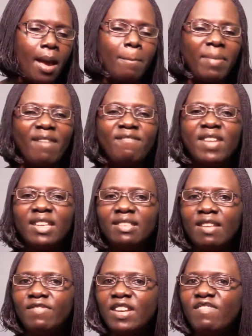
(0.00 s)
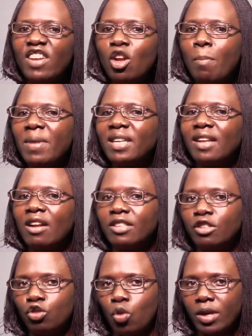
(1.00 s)
Pervasive developmental
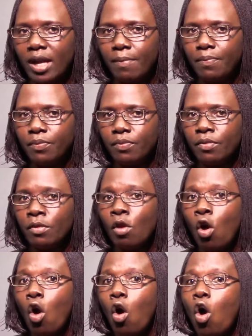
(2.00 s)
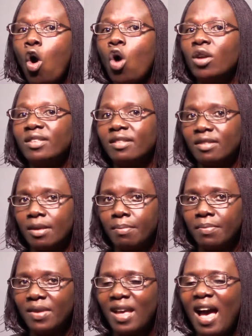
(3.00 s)
disorder or autism
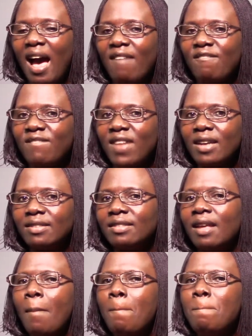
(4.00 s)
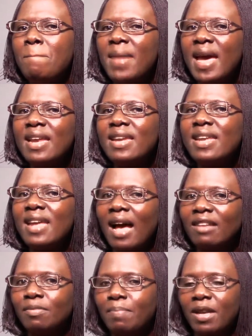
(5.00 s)
affects many
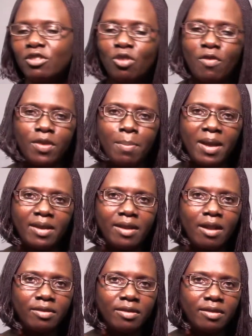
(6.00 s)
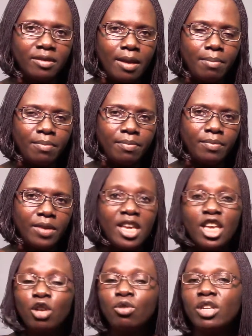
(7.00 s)
aspects of the mental system,
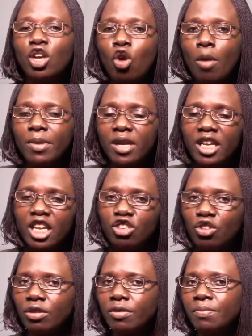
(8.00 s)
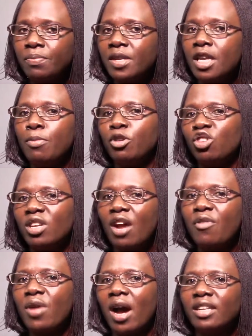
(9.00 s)
including communication, emotional
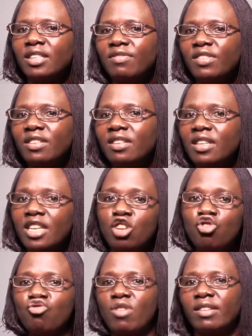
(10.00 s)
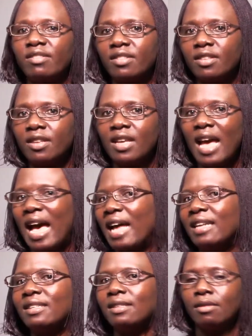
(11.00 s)
reactivity, interest,
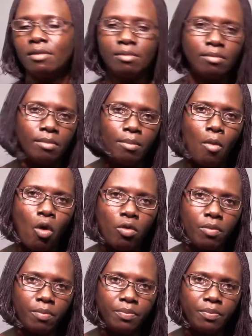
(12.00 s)
and more.